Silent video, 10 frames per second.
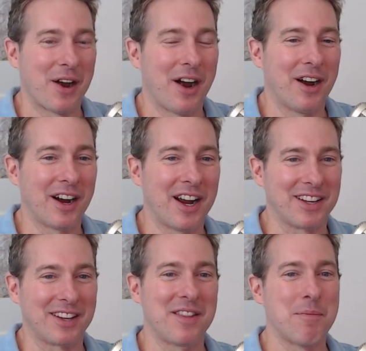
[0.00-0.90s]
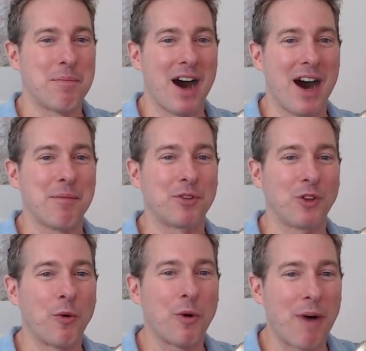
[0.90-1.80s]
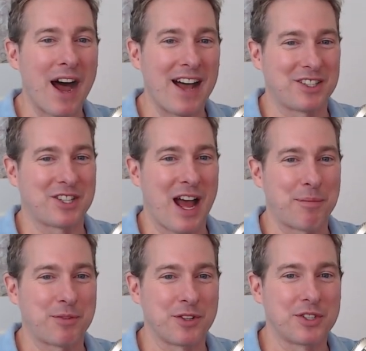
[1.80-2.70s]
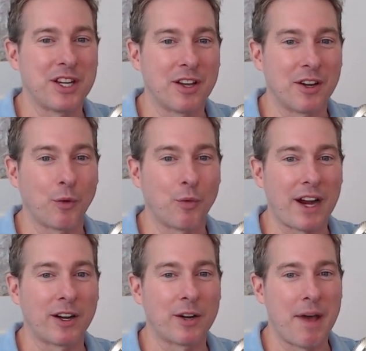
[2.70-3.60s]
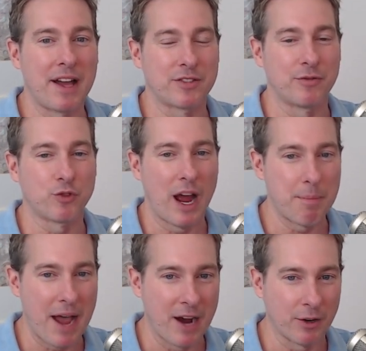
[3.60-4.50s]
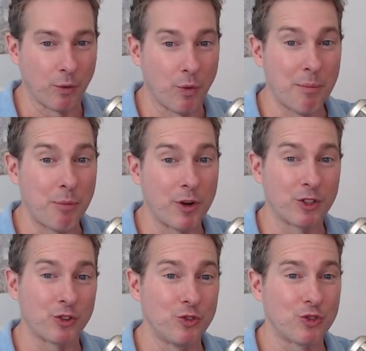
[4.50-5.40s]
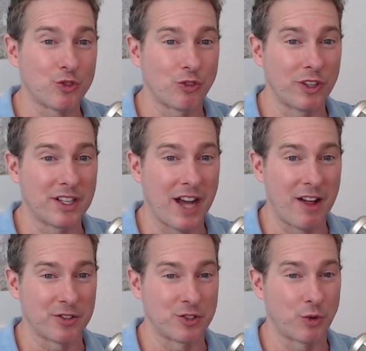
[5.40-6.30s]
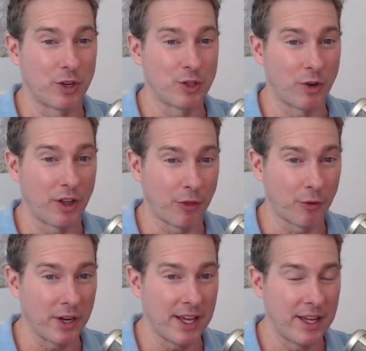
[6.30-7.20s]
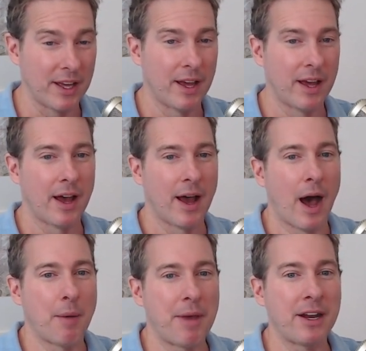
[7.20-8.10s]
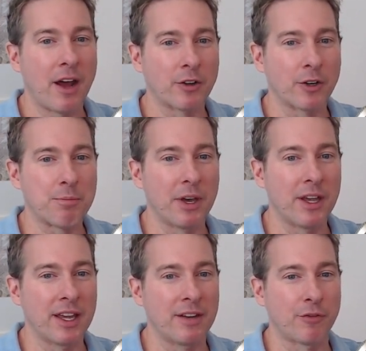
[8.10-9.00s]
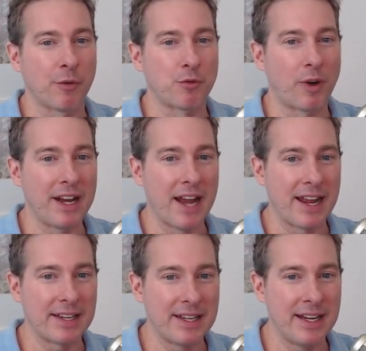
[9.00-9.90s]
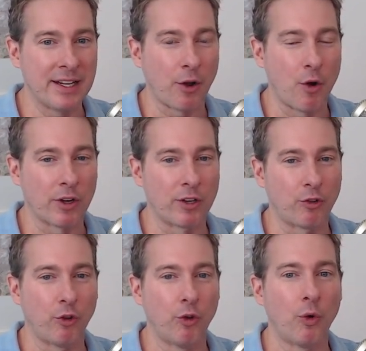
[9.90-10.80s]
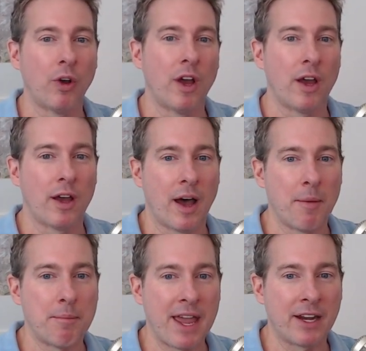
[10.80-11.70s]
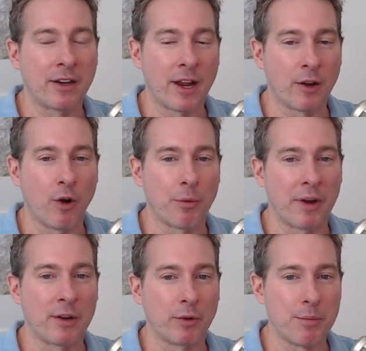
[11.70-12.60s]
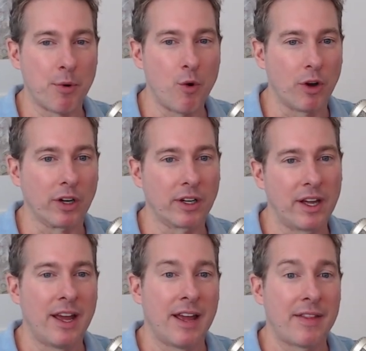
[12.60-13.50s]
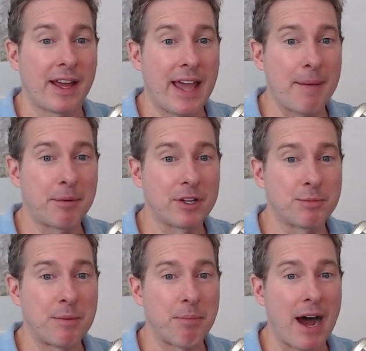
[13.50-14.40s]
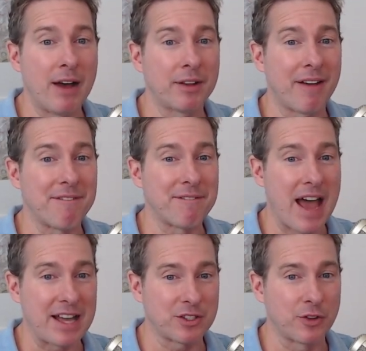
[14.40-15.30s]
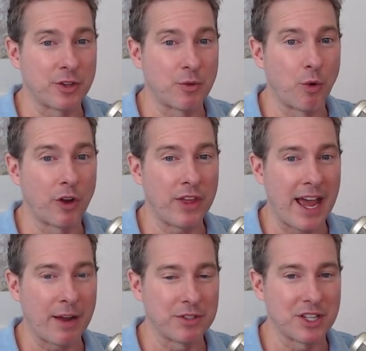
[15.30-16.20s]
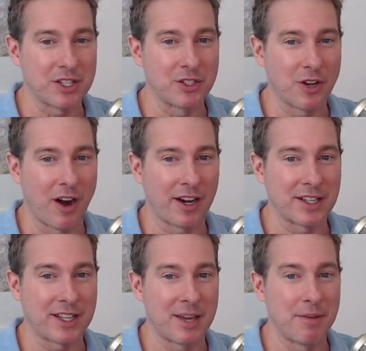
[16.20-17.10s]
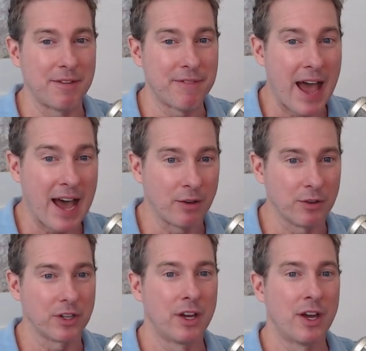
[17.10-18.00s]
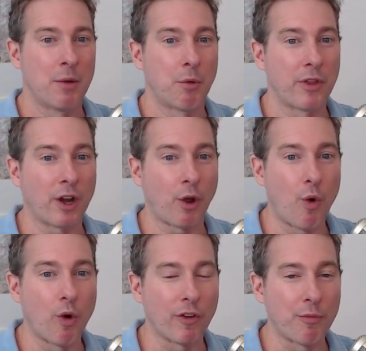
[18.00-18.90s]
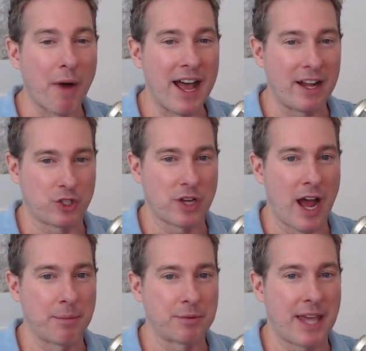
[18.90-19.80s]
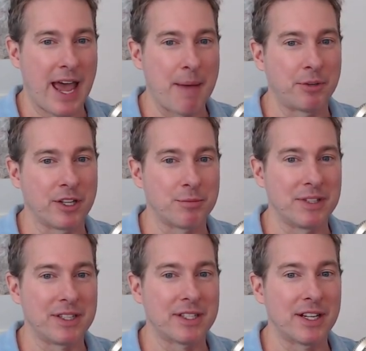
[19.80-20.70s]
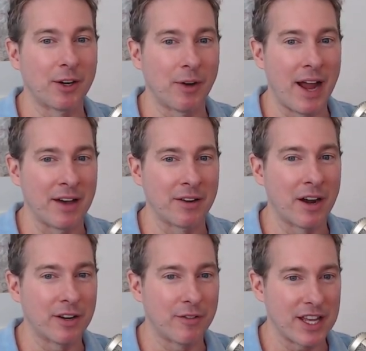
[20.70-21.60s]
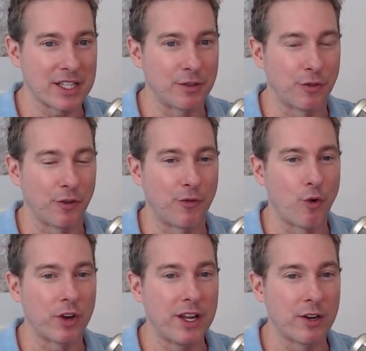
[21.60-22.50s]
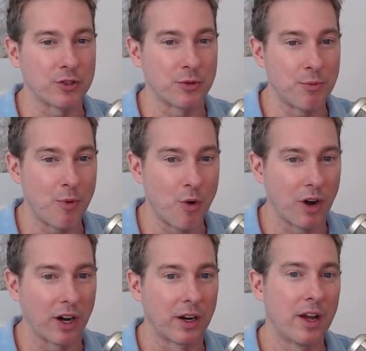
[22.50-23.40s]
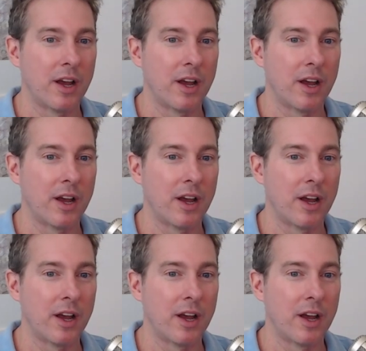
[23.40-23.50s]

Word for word: Oh, yeah. All right, Bob, global buyout shops are sitting on a record amounts of dry powder, $1.2 trillion in 2023, up $800 billion from 2019, according to a Bain Incorporated report. That capital has been piling up faster than worthy acquisition targets can be found. More than a quarter of buyout shops' capital has been sitting around uninvested for 4 years or more,